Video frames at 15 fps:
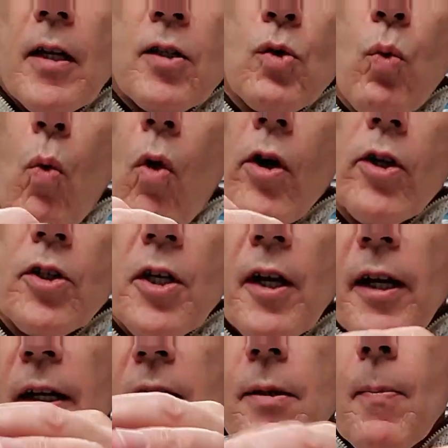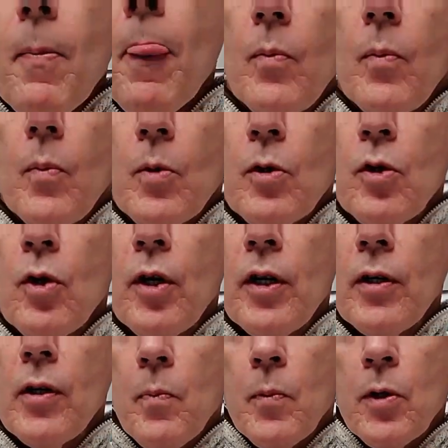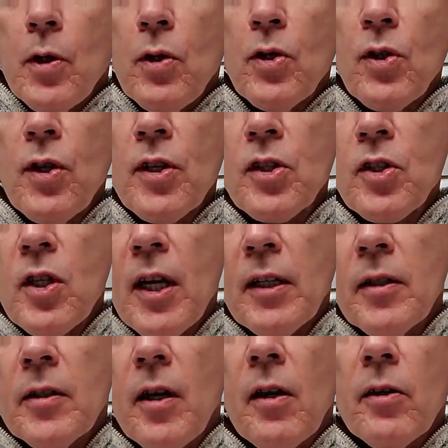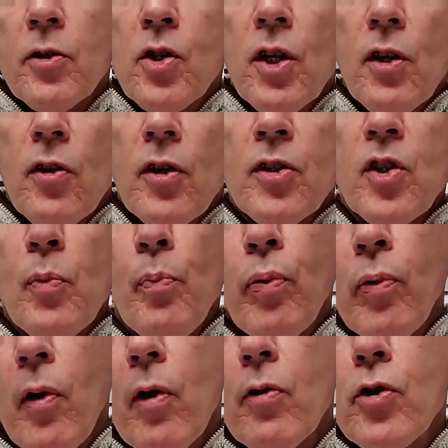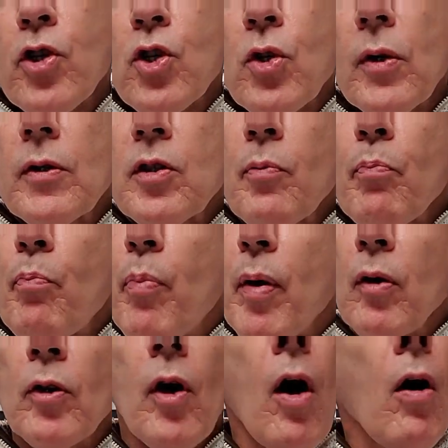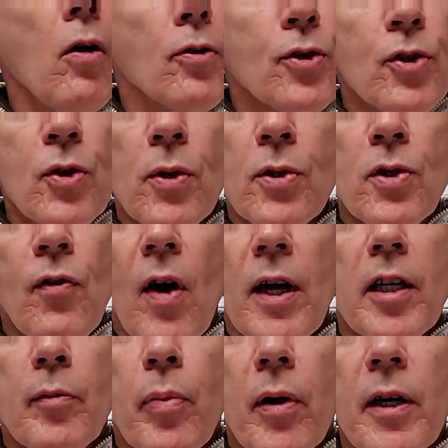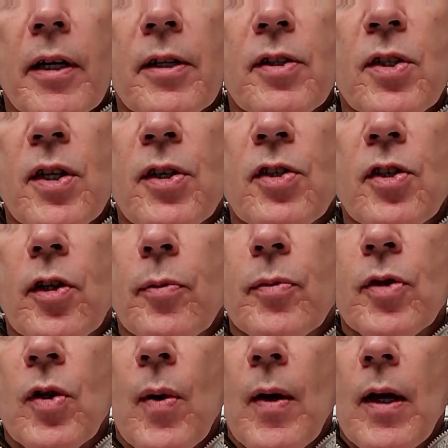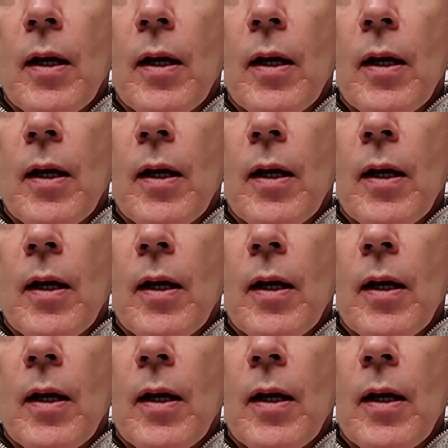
It's watertight. You could use this technology, this approach, to build all sorts of hydroponic systems.